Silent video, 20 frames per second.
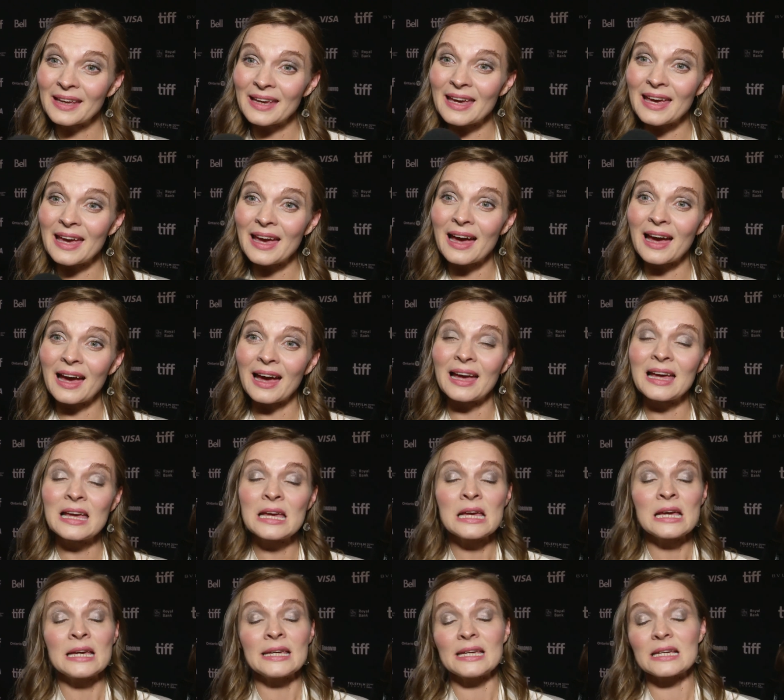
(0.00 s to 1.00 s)
Yeah,
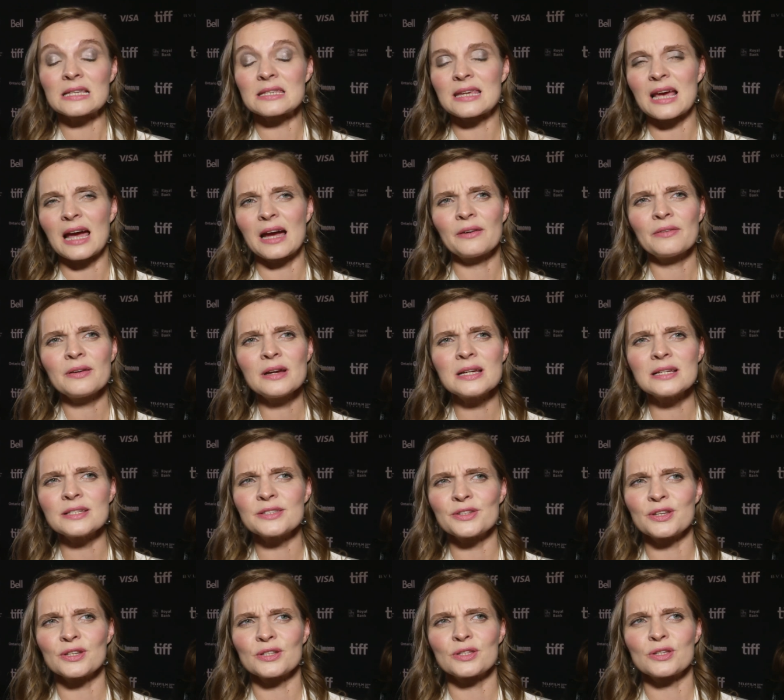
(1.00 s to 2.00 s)
yeah. Sarah is
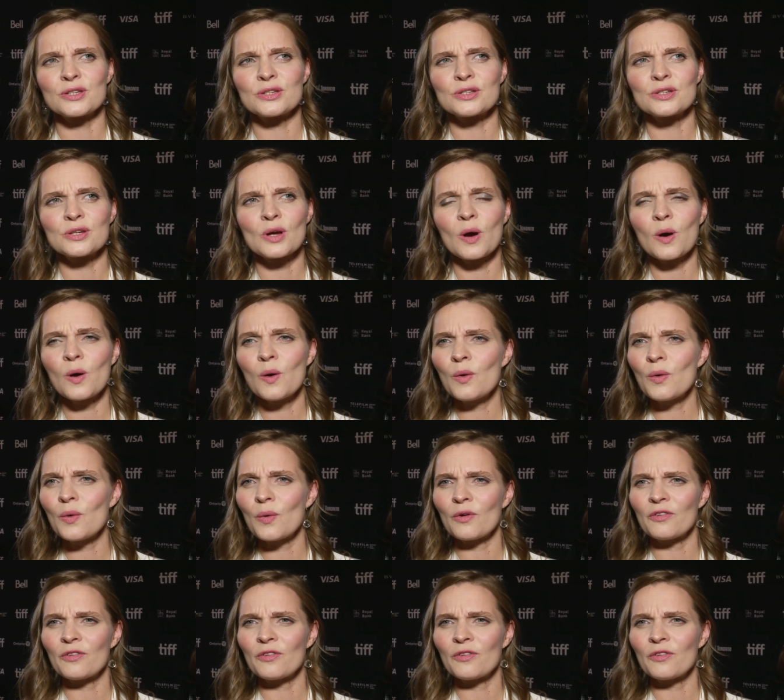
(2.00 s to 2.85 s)
just so